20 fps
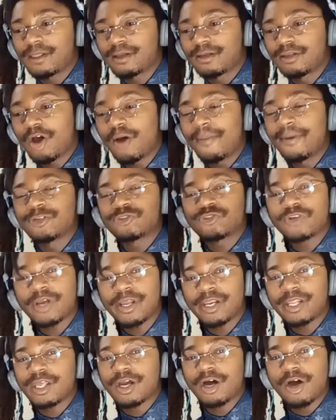Y'all been
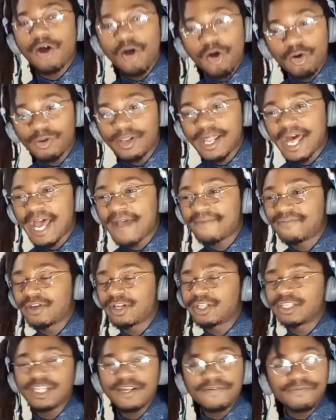training your whole life.
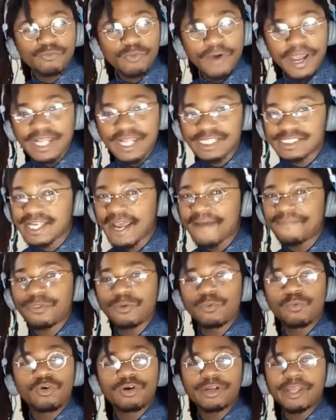Y'all lift weights after
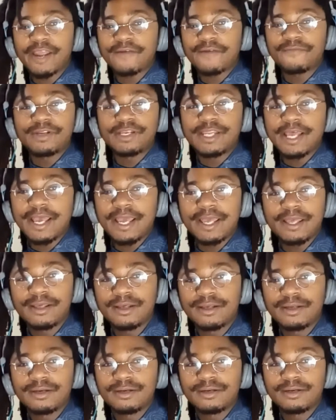work every day.
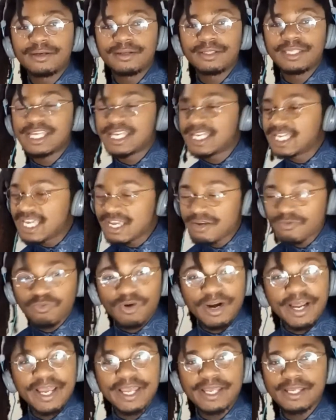You eat
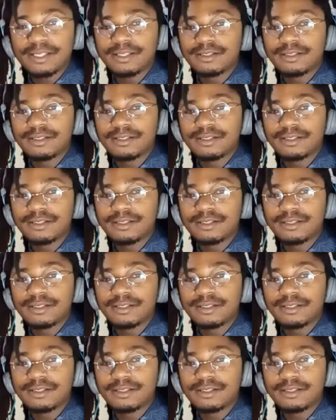right.